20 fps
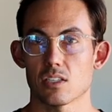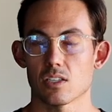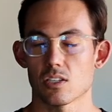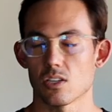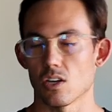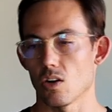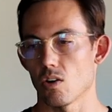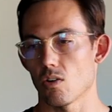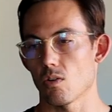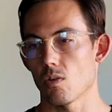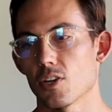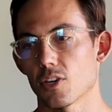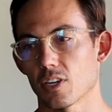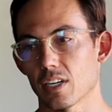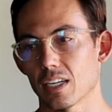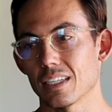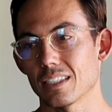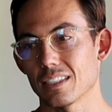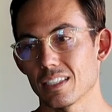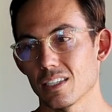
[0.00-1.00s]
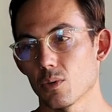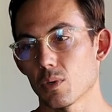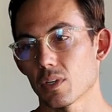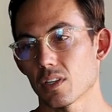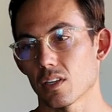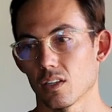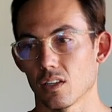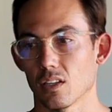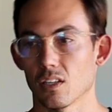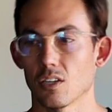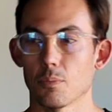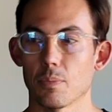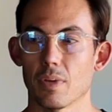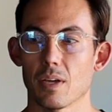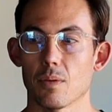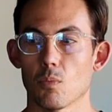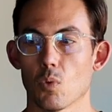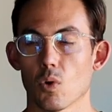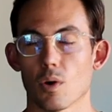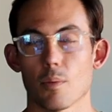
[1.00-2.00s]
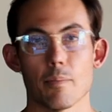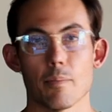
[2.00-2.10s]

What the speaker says: So you're gonna deal with a little bit more